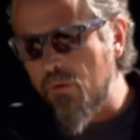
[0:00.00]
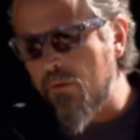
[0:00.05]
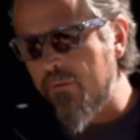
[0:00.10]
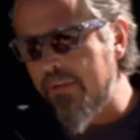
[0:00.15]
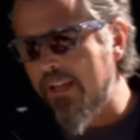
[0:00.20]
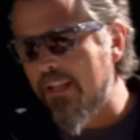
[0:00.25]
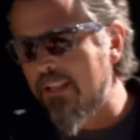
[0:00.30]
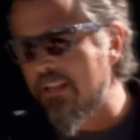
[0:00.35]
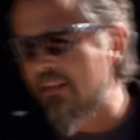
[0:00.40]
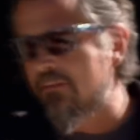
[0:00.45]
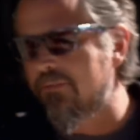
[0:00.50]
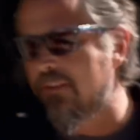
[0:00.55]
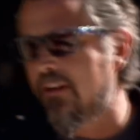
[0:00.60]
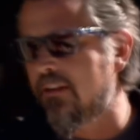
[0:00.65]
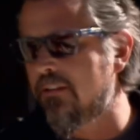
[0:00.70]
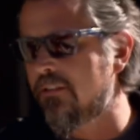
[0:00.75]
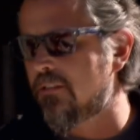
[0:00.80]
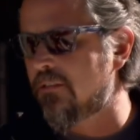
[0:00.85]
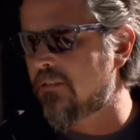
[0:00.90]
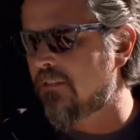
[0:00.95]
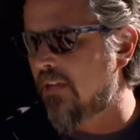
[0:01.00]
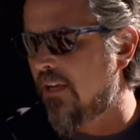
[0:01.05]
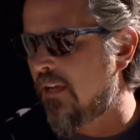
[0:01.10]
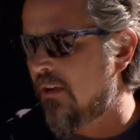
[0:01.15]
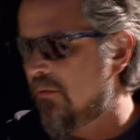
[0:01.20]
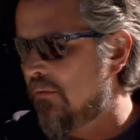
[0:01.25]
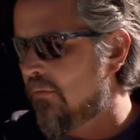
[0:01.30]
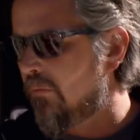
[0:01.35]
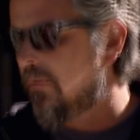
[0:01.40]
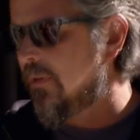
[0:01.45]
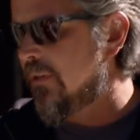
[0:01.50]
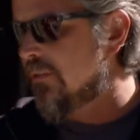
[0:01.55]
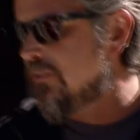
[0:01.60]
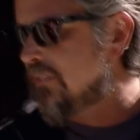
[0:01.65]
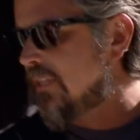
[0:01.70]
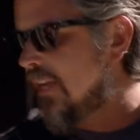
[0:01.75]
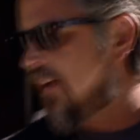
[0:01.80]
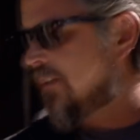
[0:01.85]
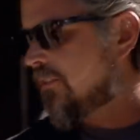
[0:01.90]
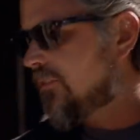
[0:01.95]
what do we got left, Aaron? Just uh, wheels and
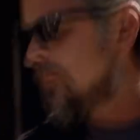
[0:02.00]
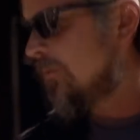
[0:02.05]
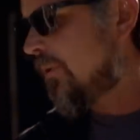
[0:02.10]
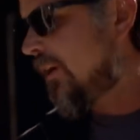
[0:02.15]
tires and